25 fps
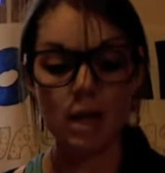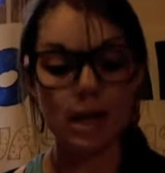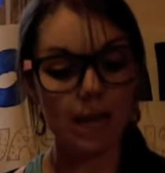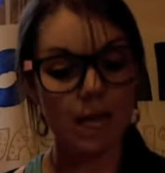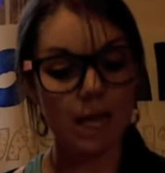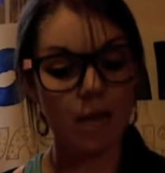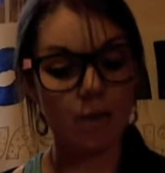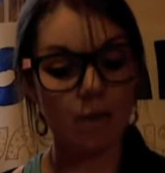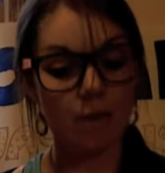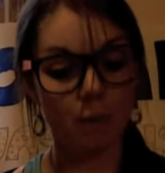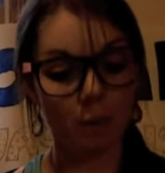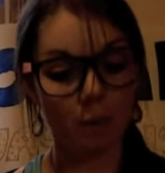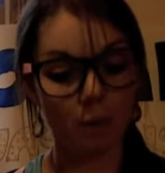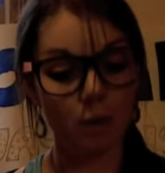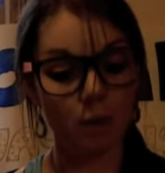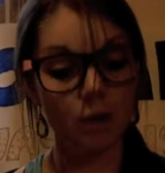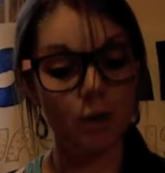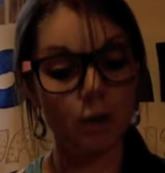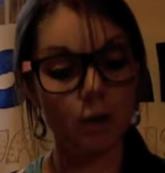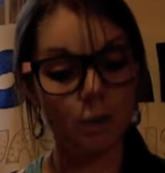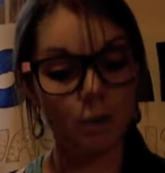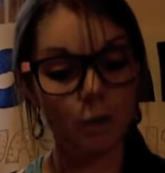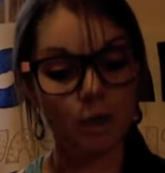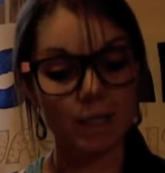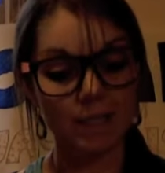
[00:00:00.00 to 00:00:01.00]
In the polar
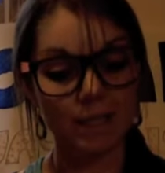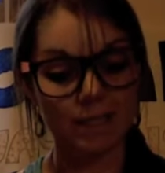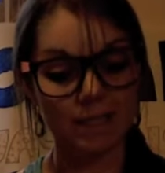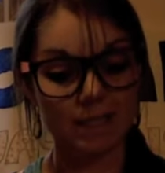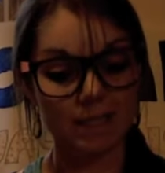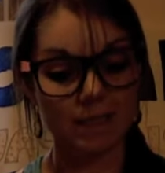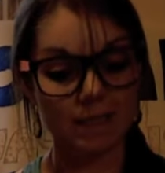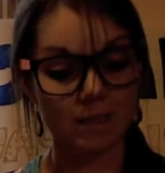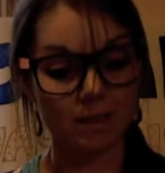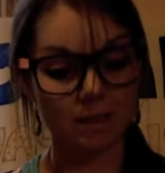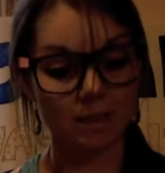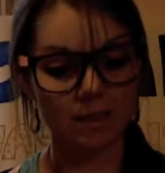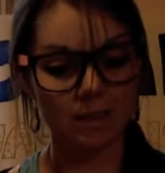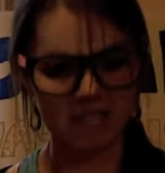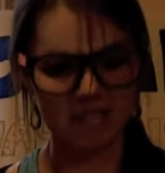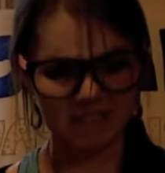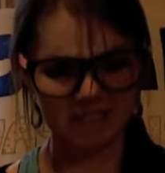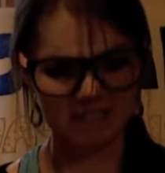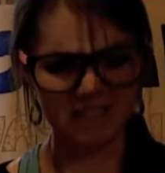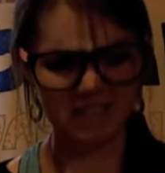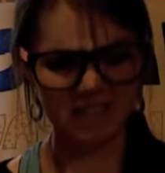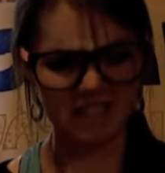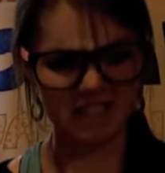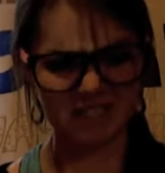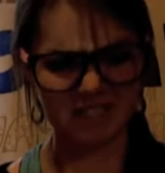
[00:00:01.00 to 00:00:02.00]
coordinate system,
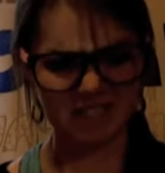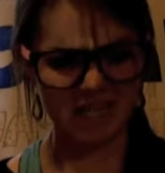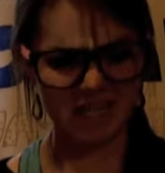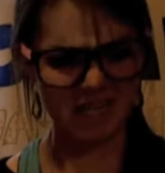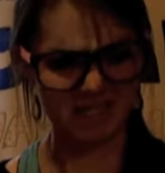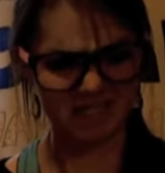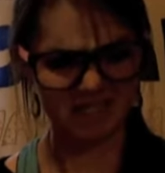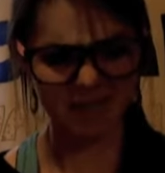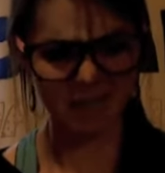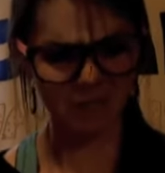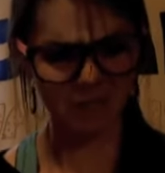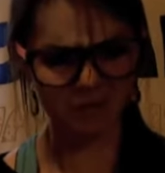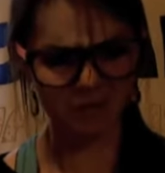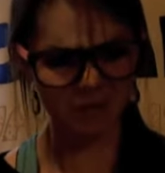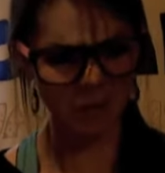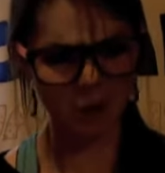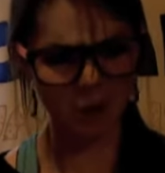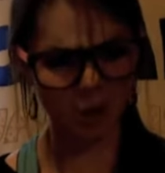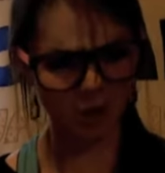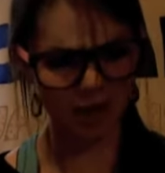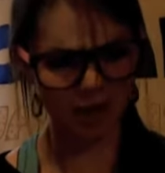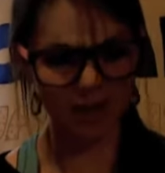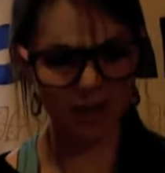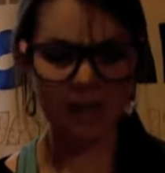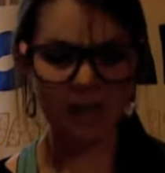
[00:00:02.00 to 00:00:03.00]
this is a different
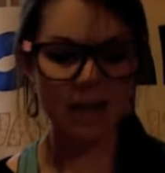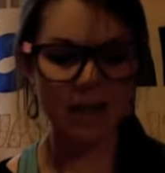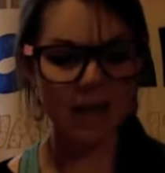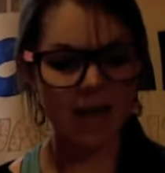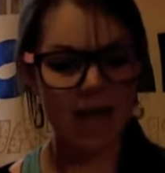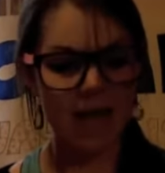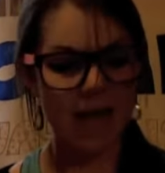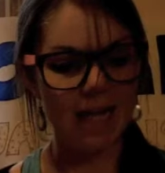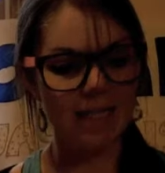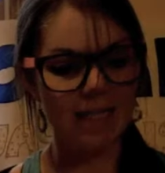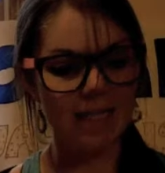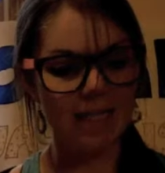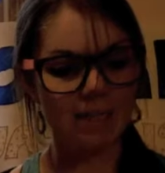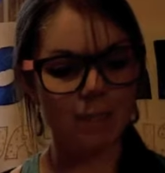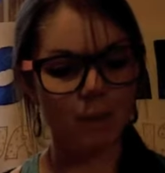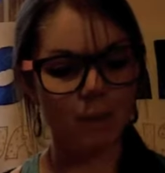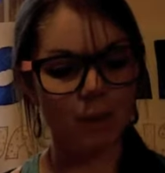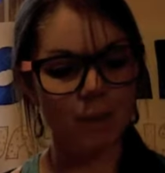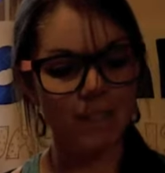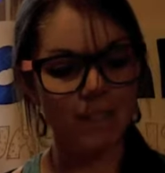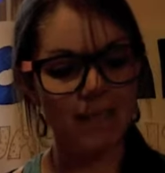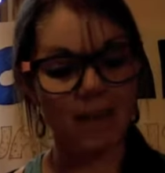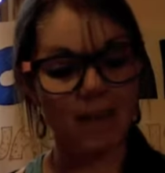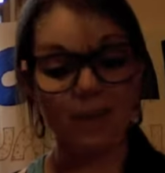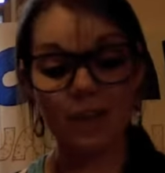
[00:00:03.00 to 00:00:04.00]
story, as
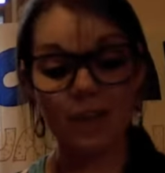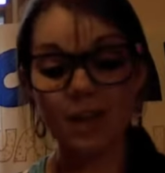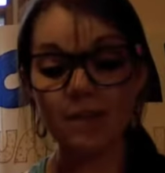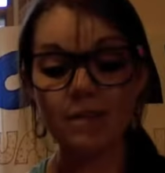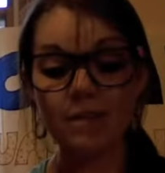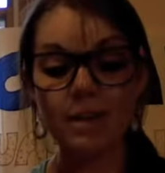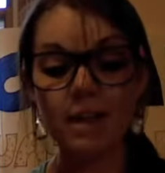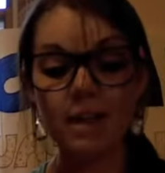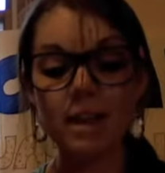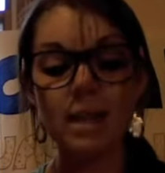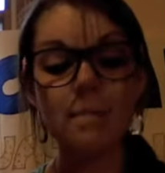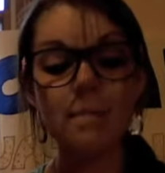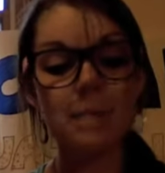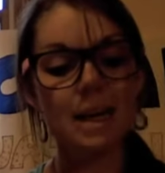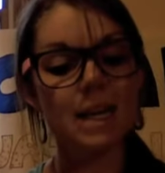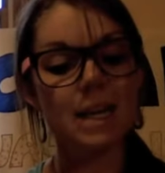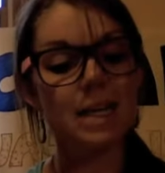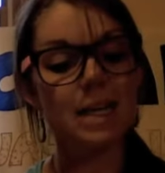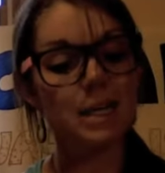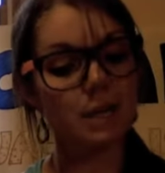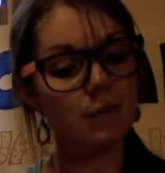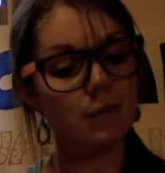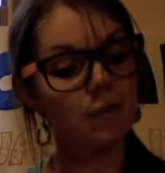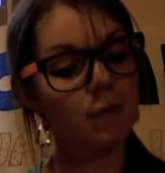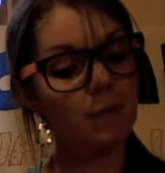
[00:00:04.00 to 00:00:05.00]
points have infinitely
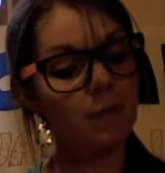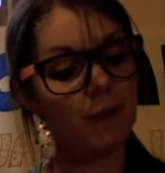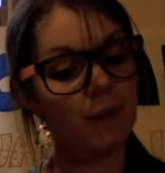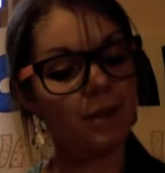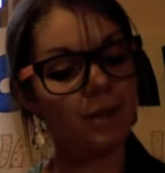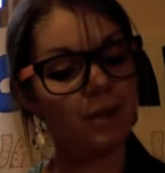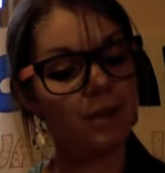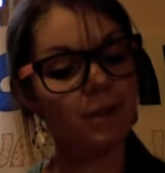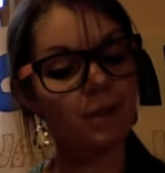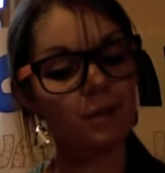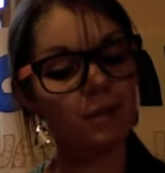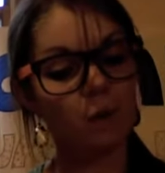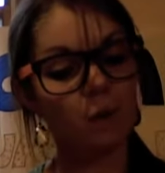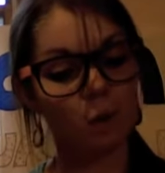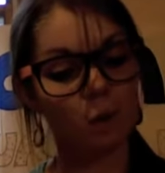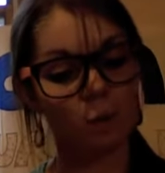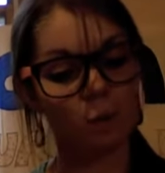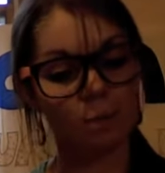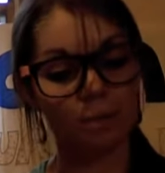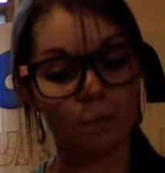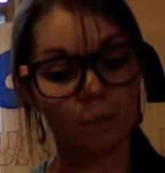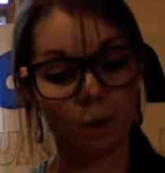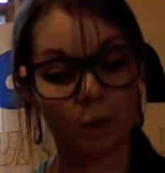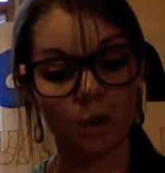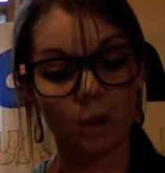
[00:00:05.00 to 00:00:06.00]
many different pairs of
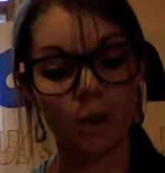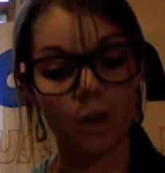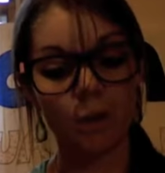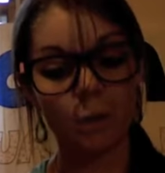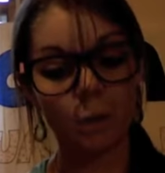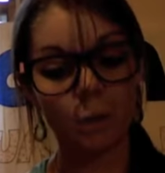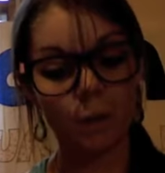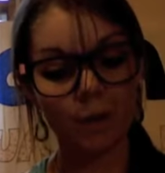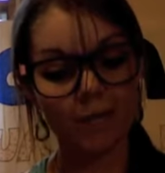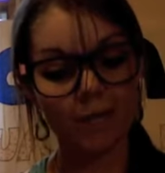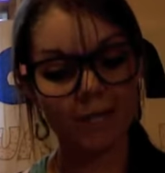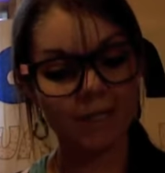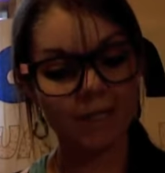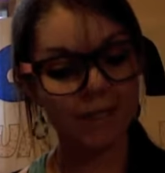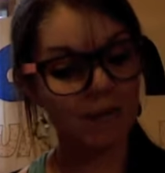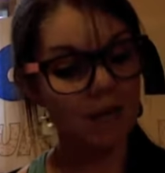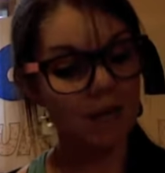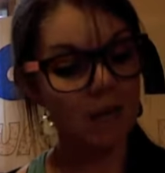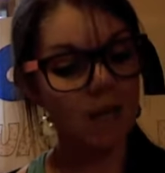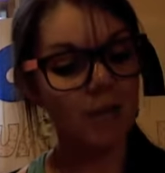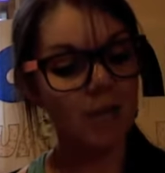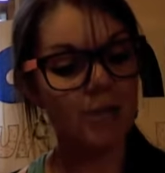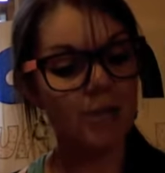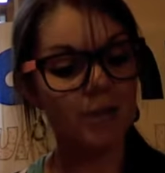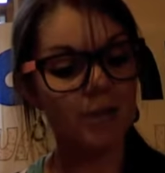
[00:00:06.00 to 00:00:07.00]
polar coordinates,
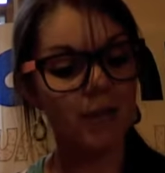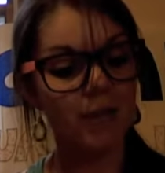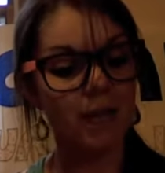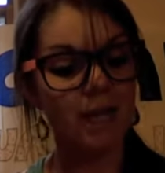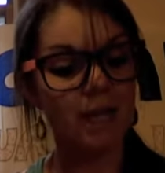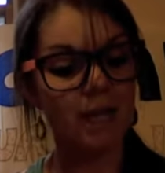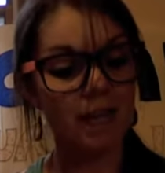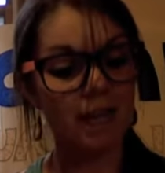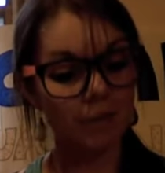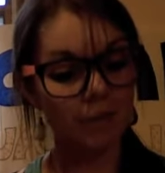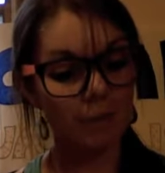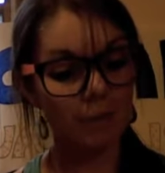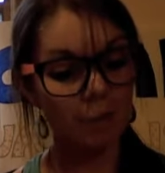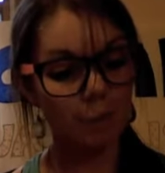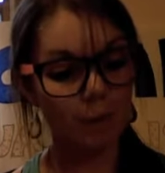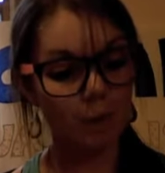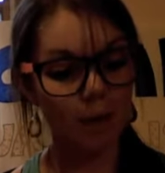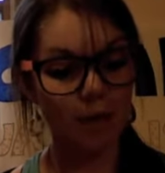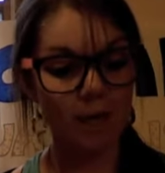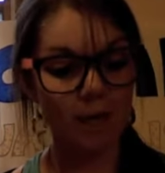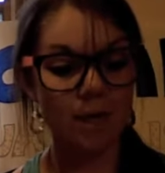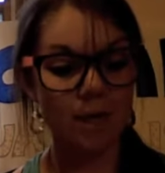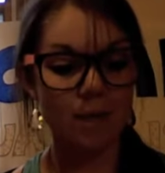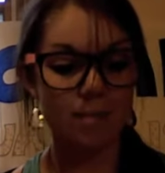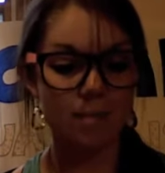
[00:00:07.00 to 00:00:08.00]
so that a given
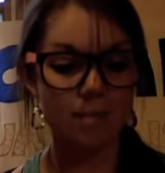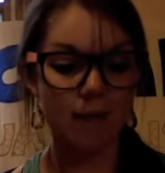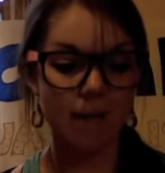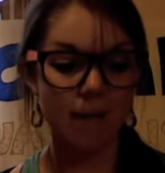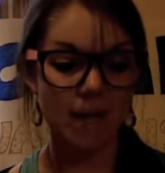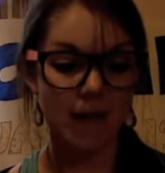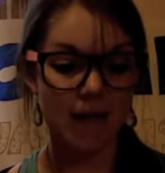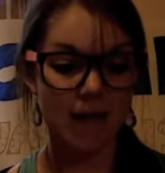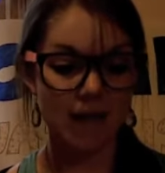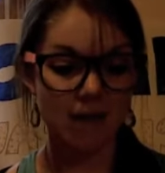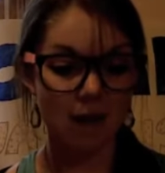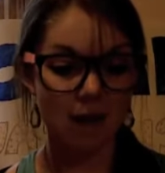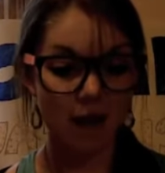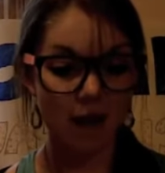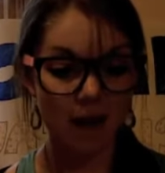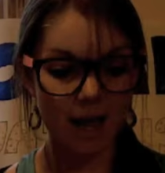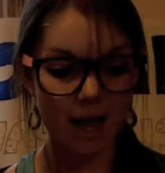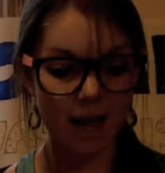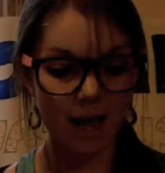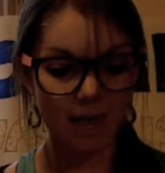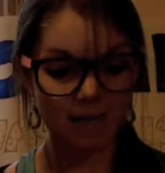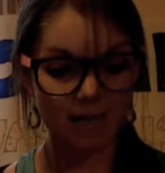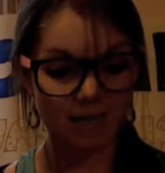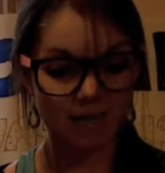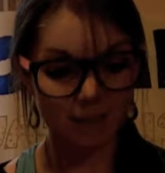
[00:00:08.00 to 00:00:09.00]
point may not
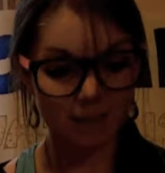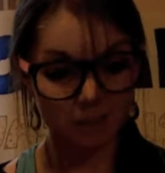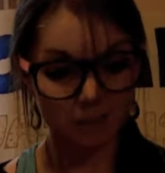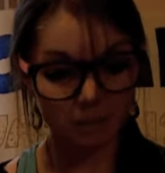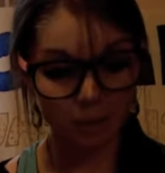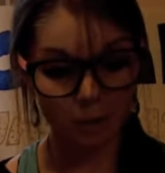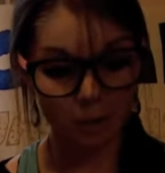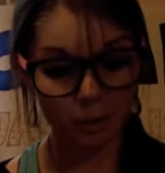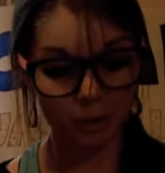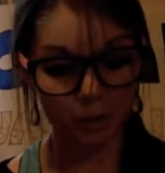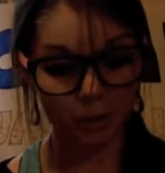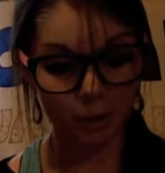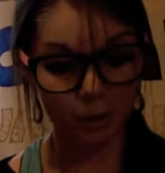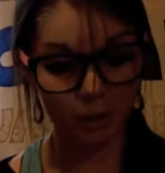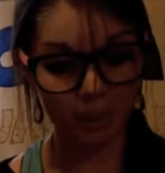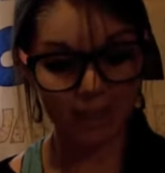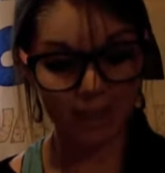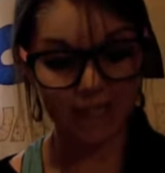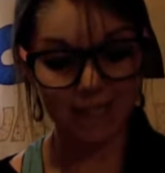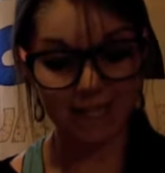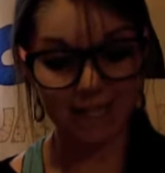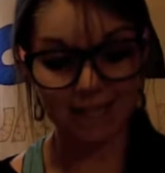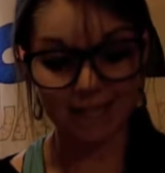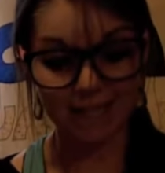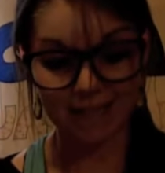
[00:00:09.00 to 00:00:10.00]
have some polar
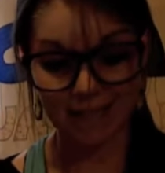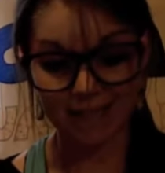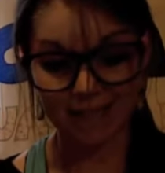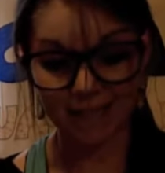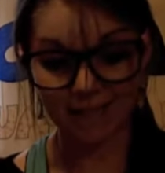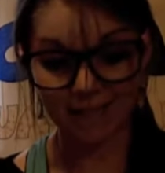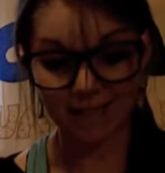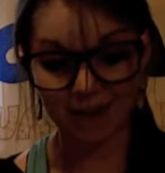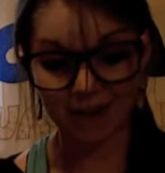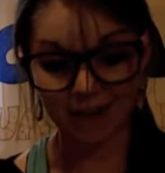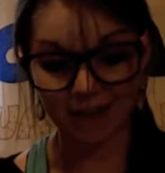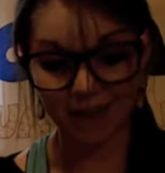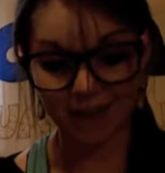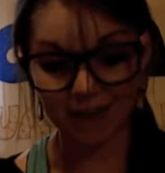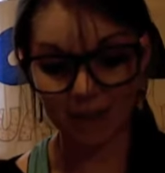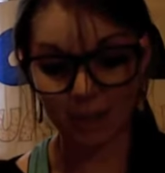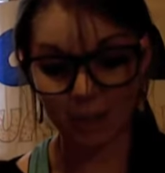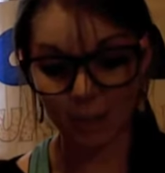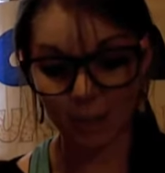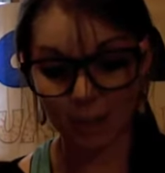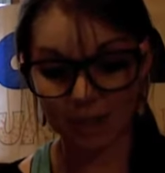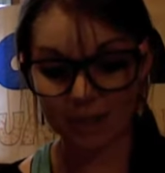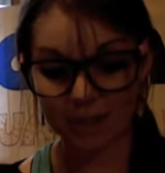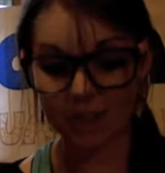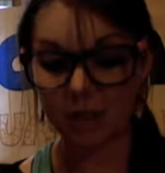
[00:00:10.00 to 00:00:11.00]
coordinates that satisfy the
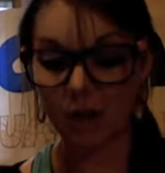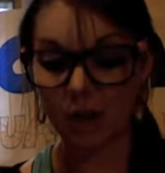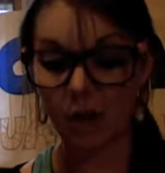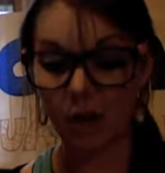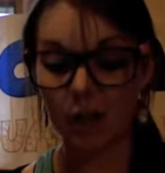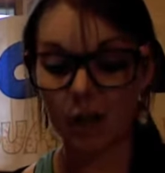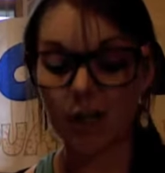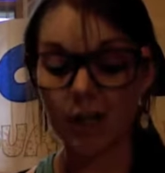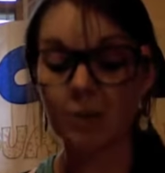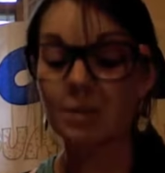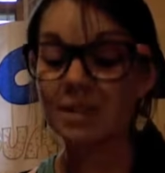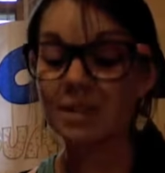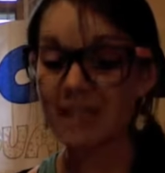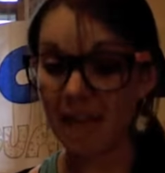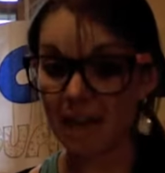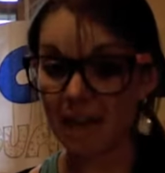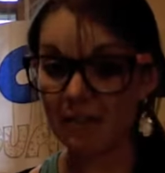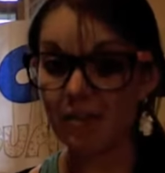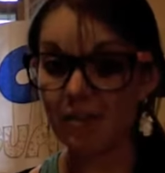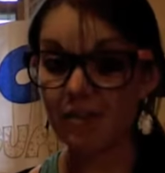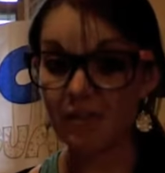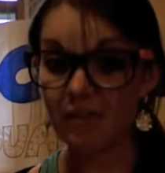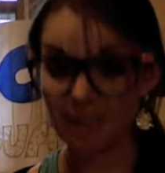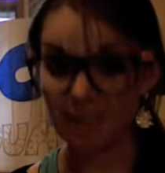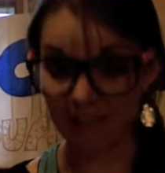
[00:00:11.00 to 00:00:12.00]
equation r equals
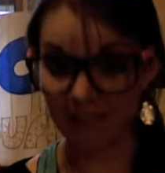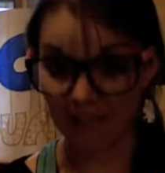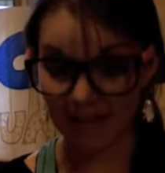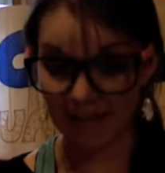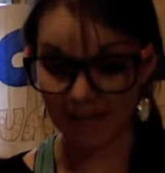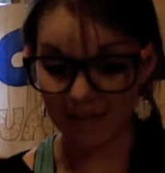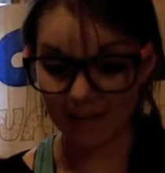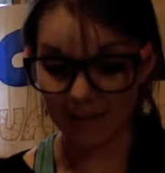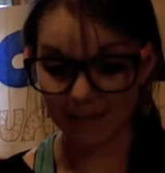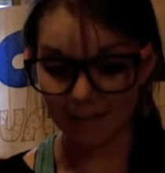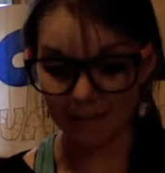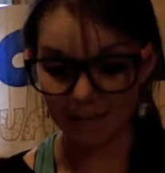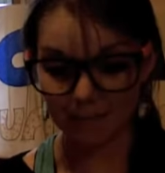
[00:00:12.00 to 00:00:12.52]
f of theta,